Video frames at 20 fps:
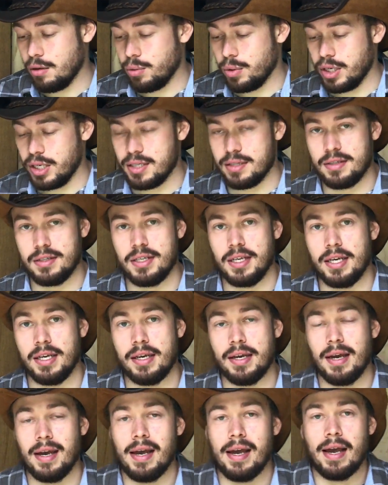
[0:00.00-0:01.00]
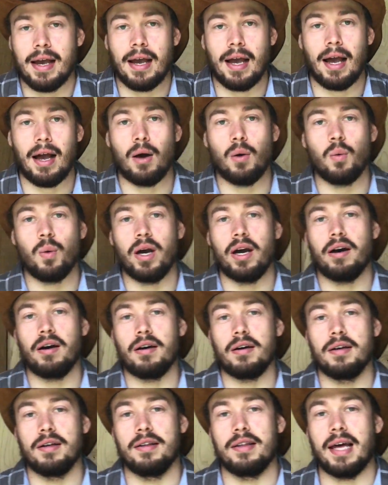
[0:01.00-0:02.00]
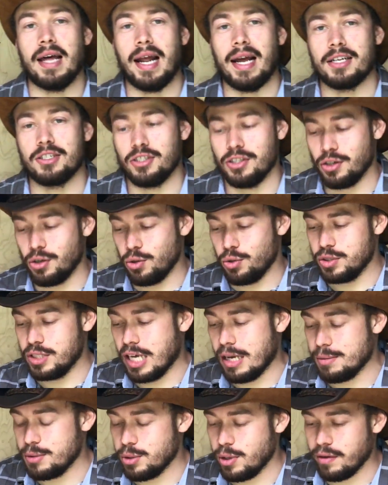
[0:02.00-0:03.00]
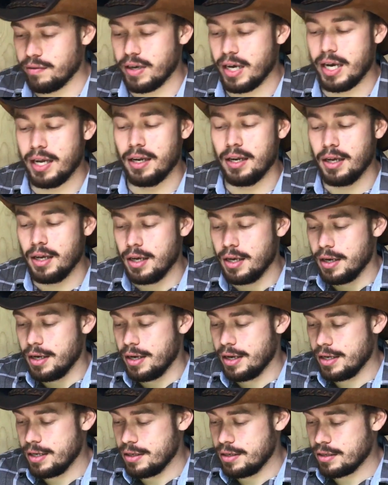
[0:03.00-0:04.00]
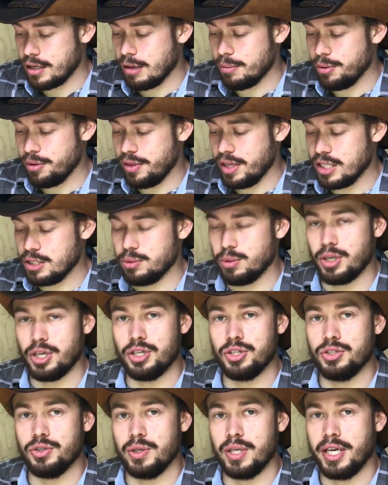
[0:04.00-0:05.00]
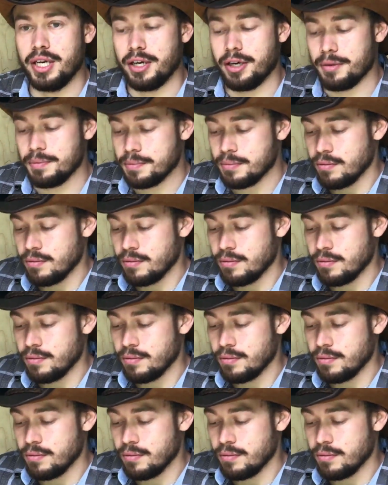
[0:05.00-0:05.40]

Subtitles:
We're going to see how well that actually holds up. So I've got a couple things we're going to do here.